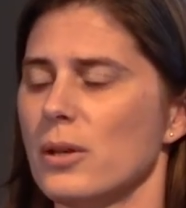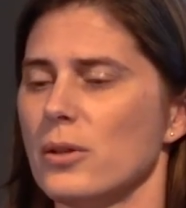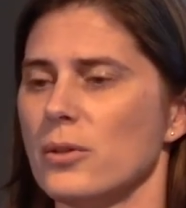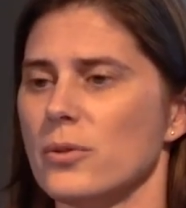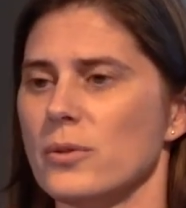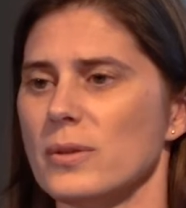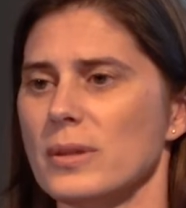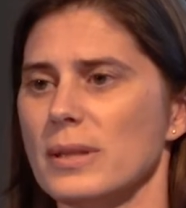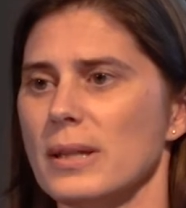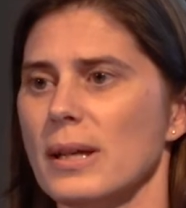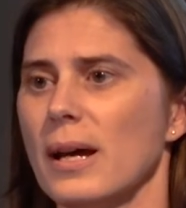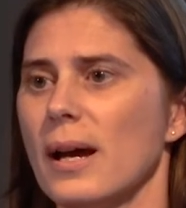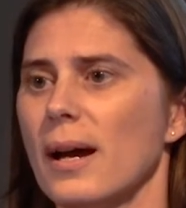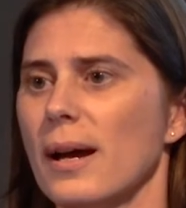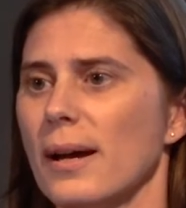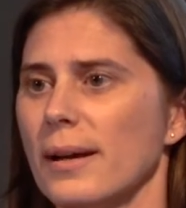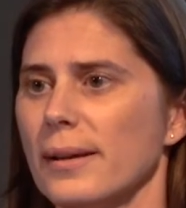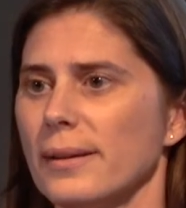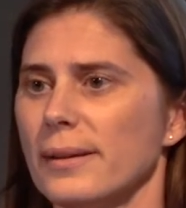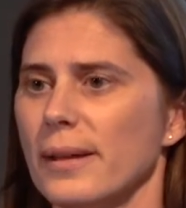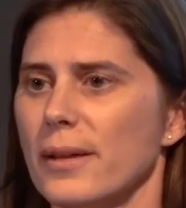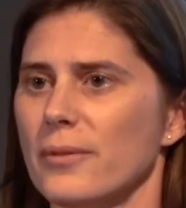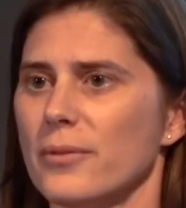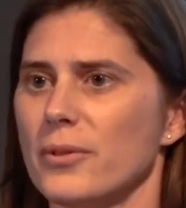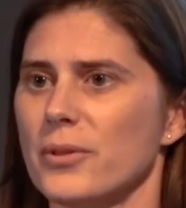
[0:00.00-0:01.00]
you see high
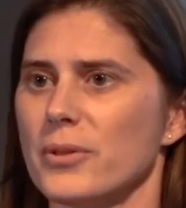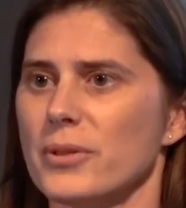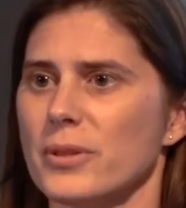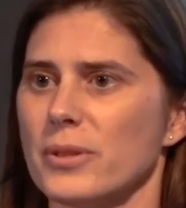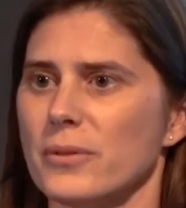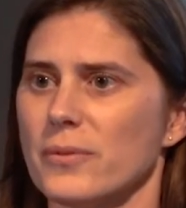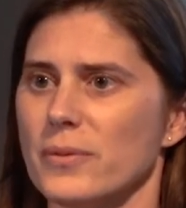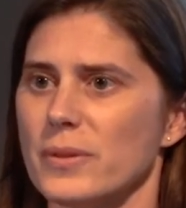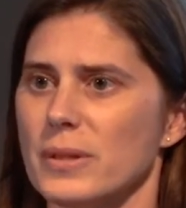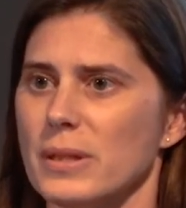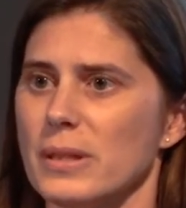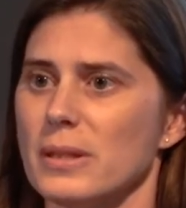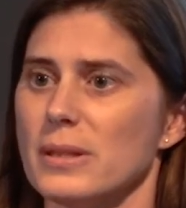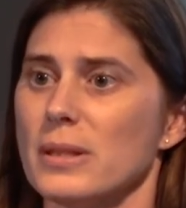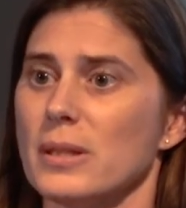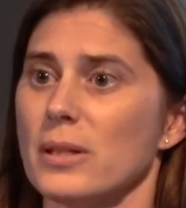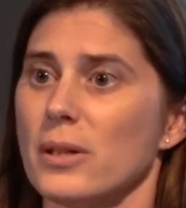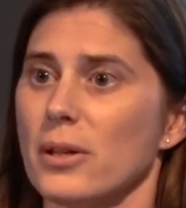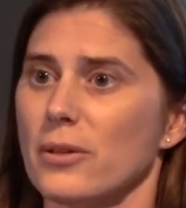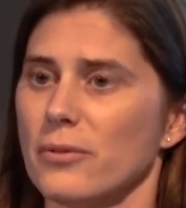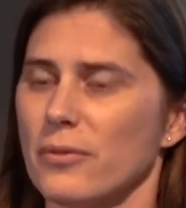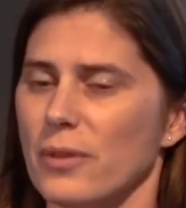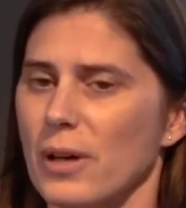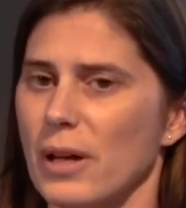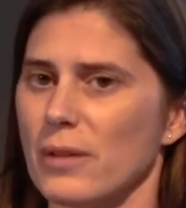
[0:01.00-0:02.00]
levels of C C
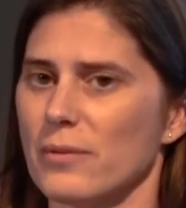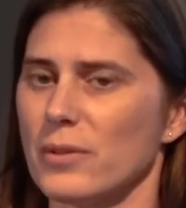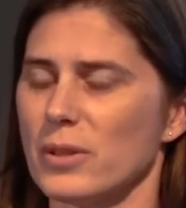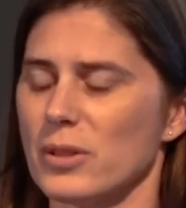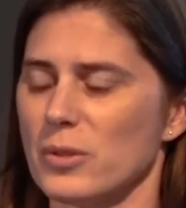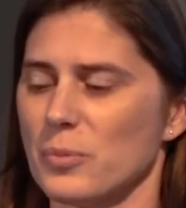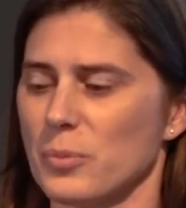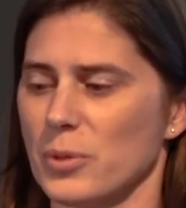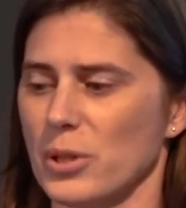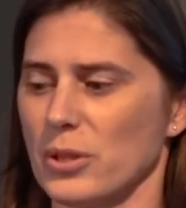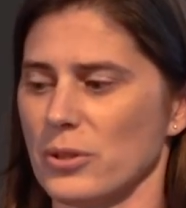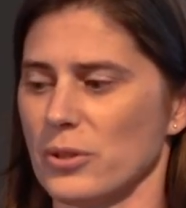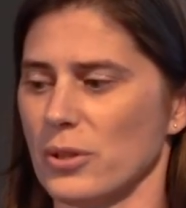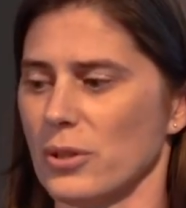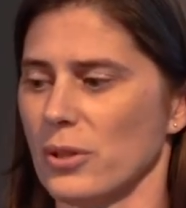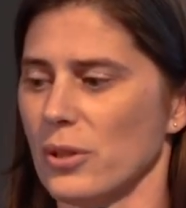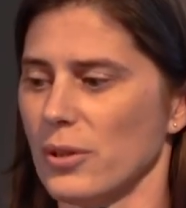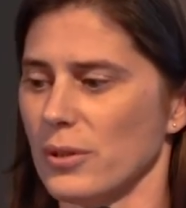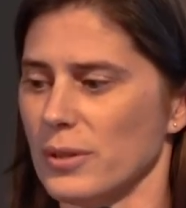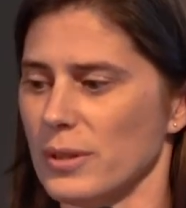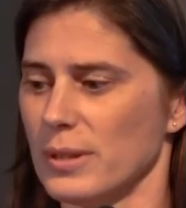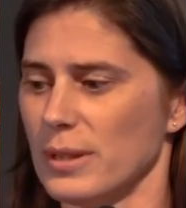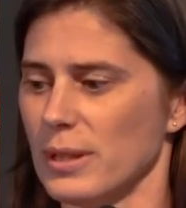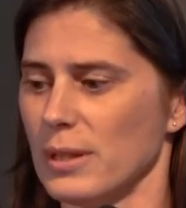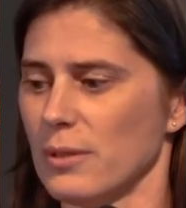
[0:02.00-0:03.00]
R five expression
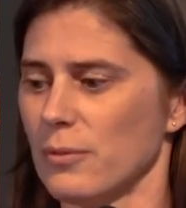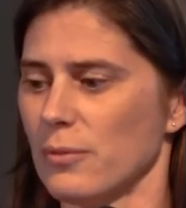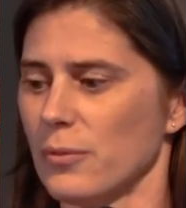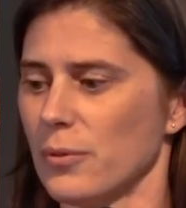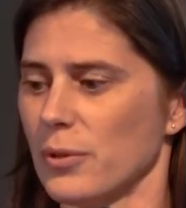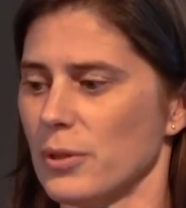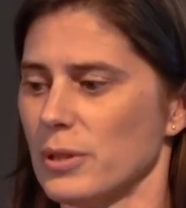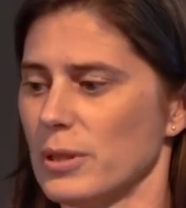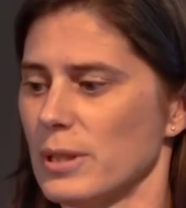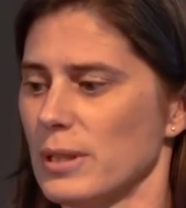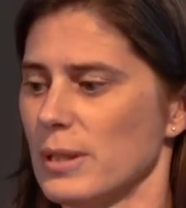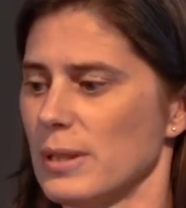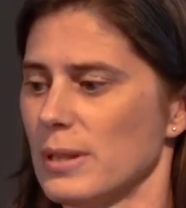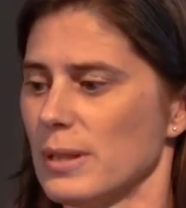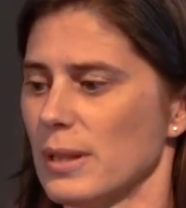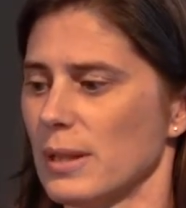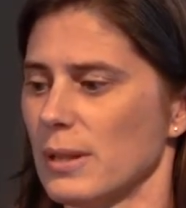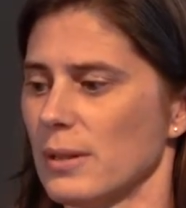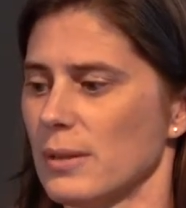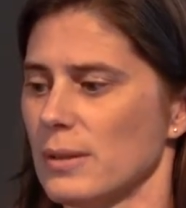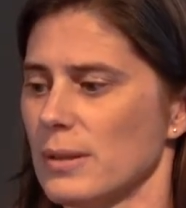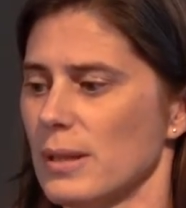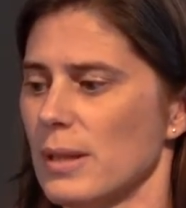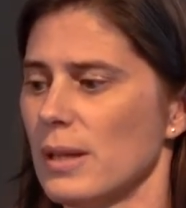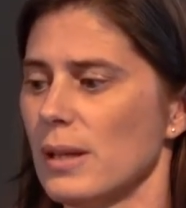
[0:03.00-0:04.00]
on C D four T
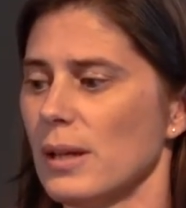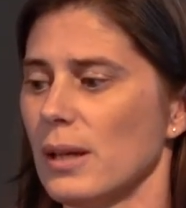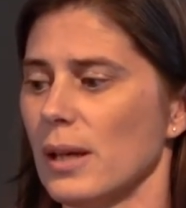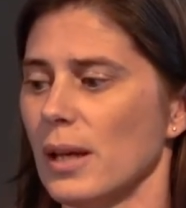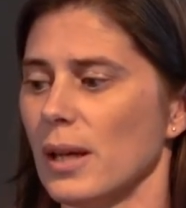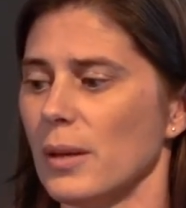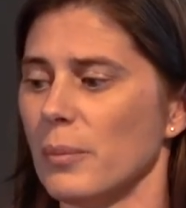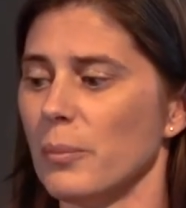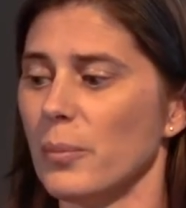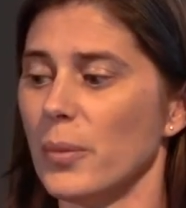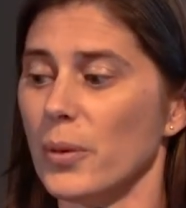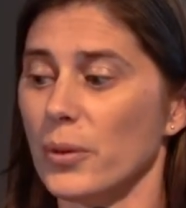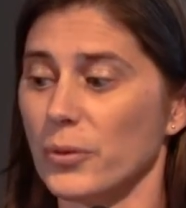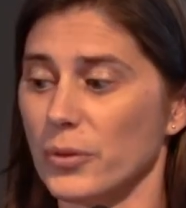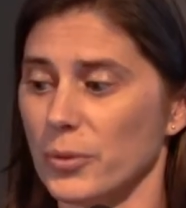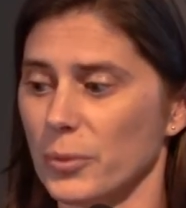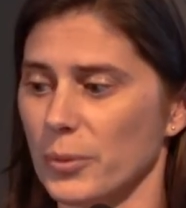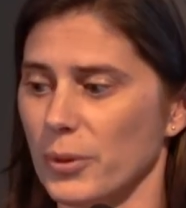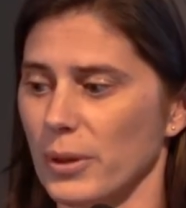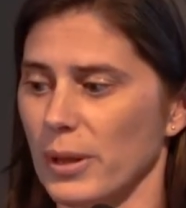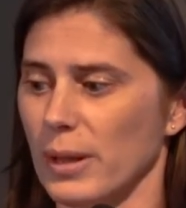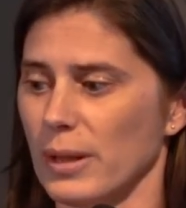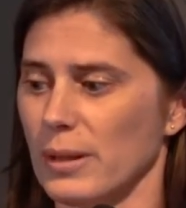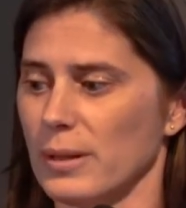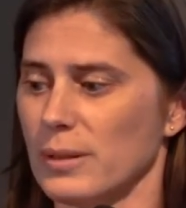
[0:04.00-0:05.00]
cells in
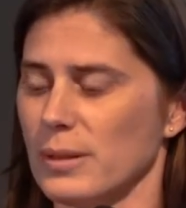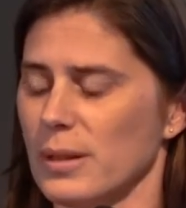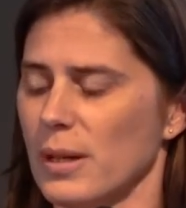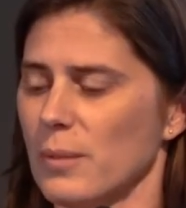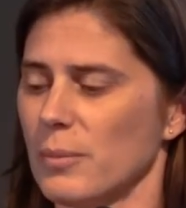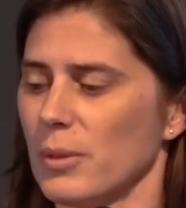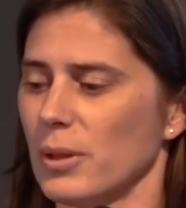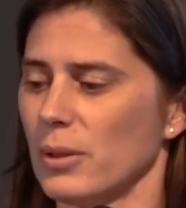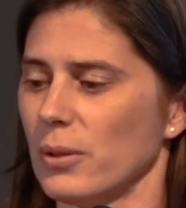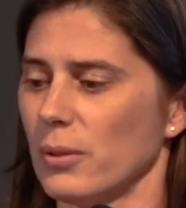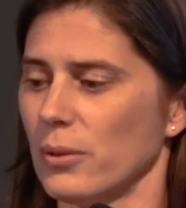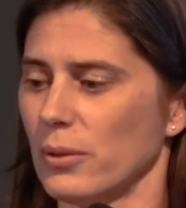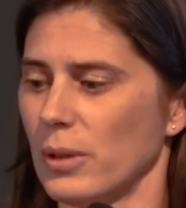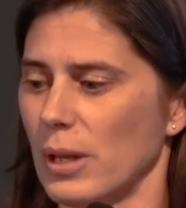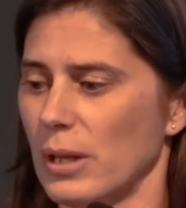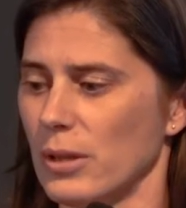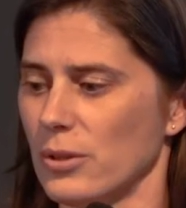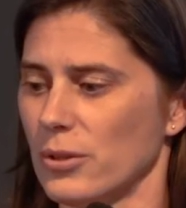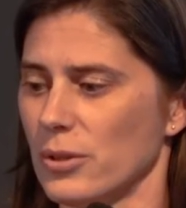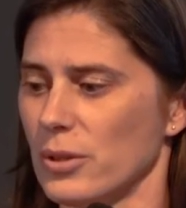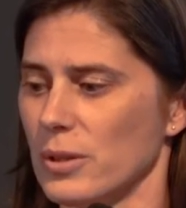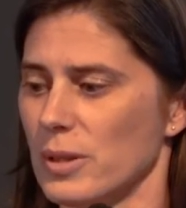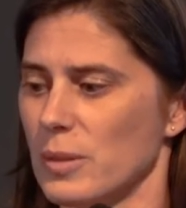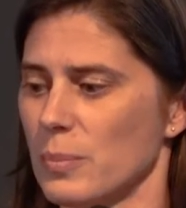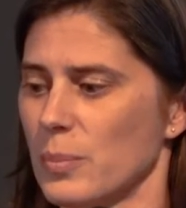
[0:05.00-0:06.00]
multiple anatomic
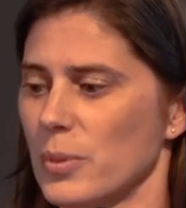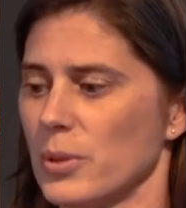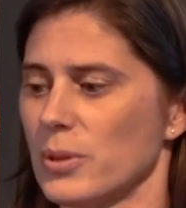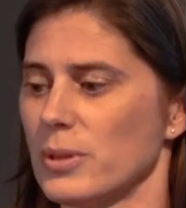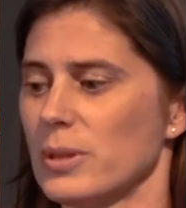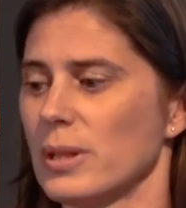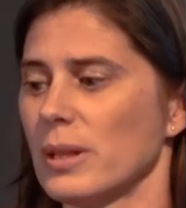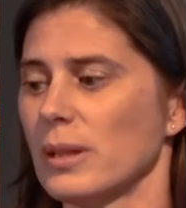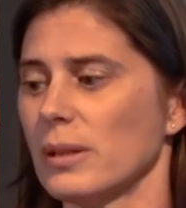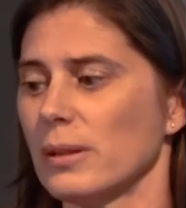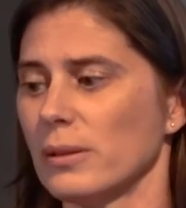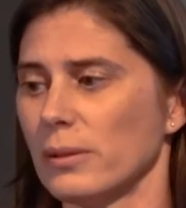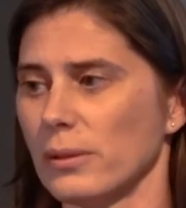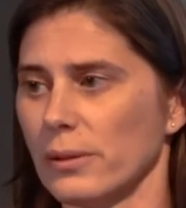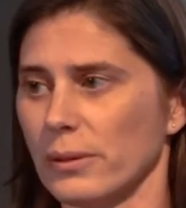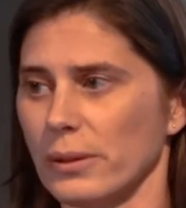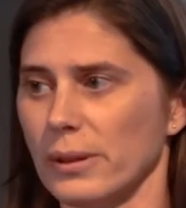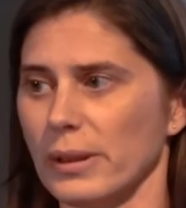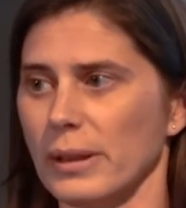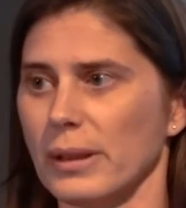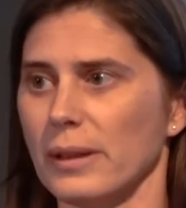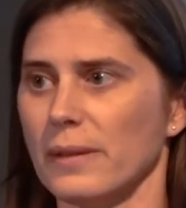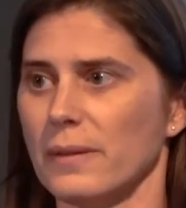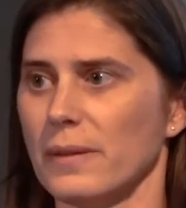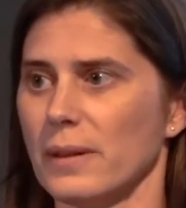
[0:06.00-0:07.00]
locations,
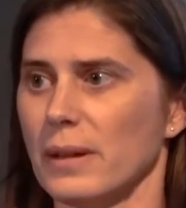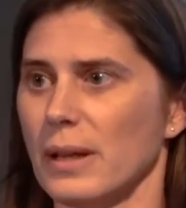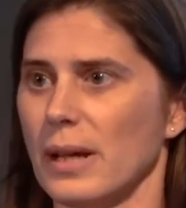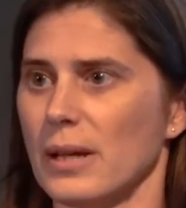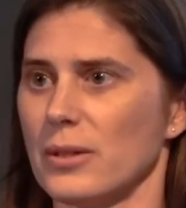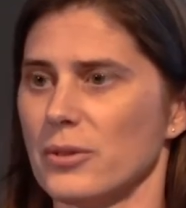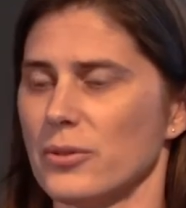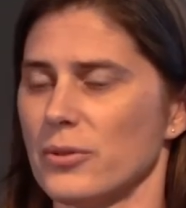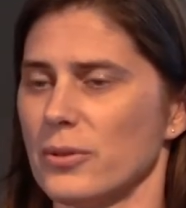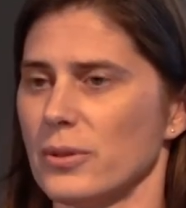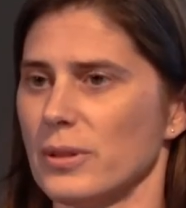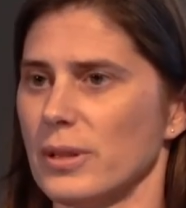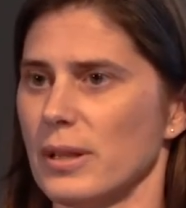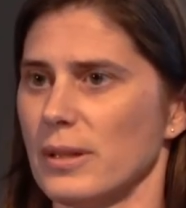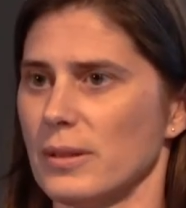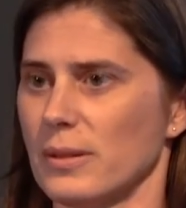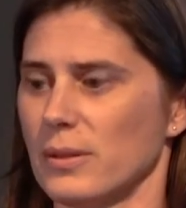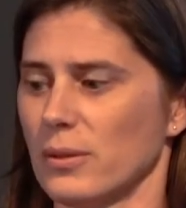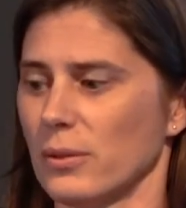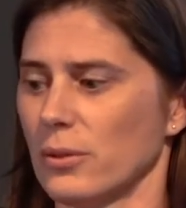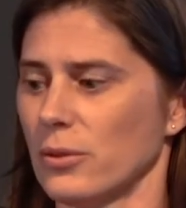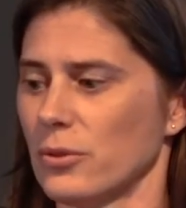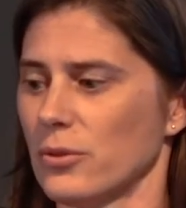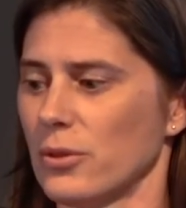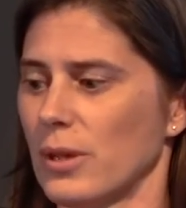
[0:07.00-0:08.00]
particularly in the
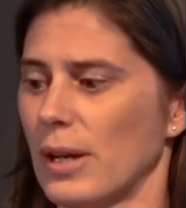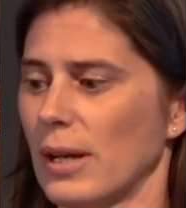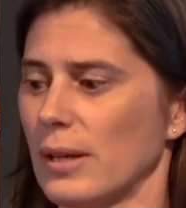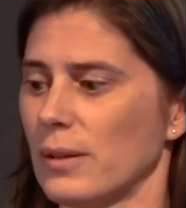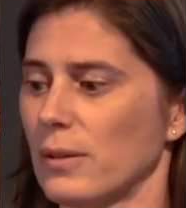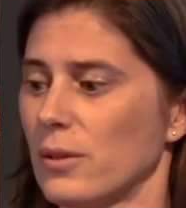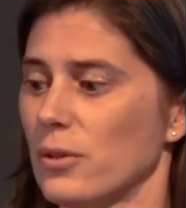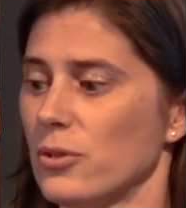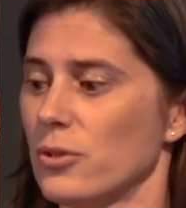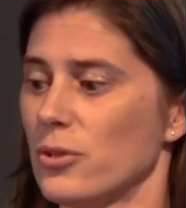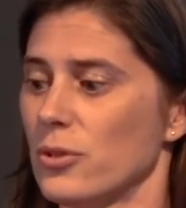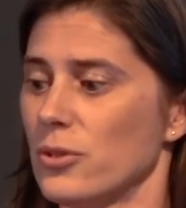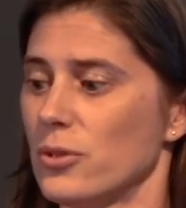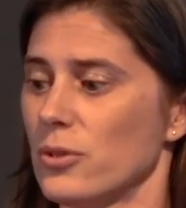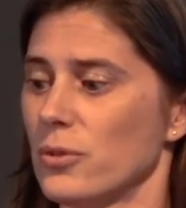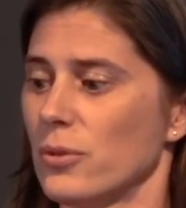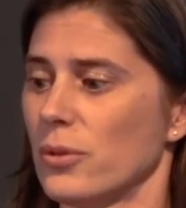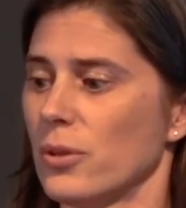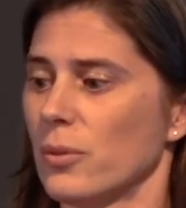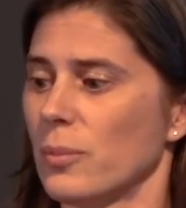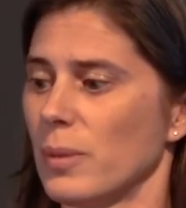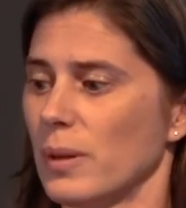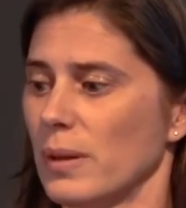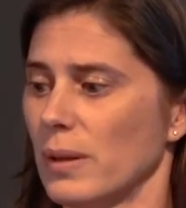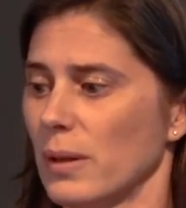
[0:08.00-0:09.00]
gastrointestinal tract, the
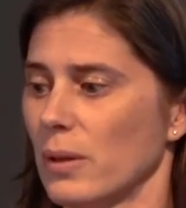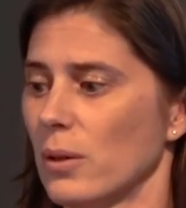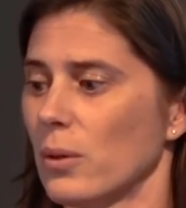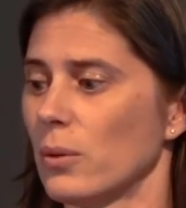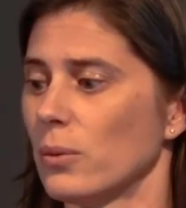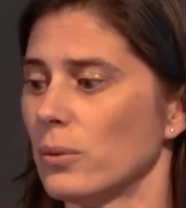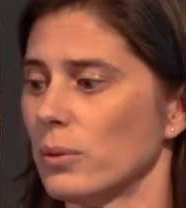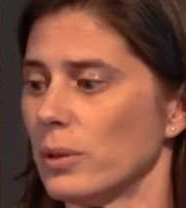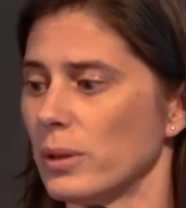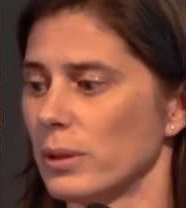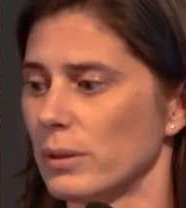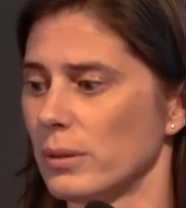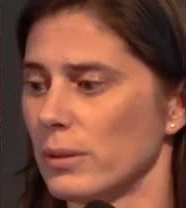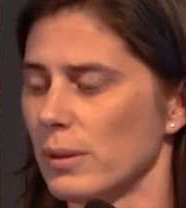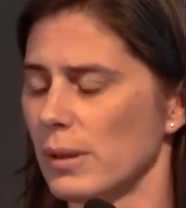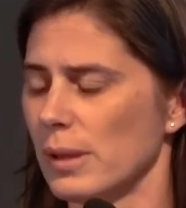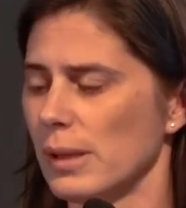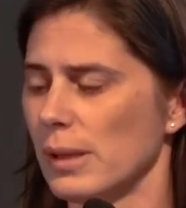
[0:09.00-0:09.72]
jejunum and the colon.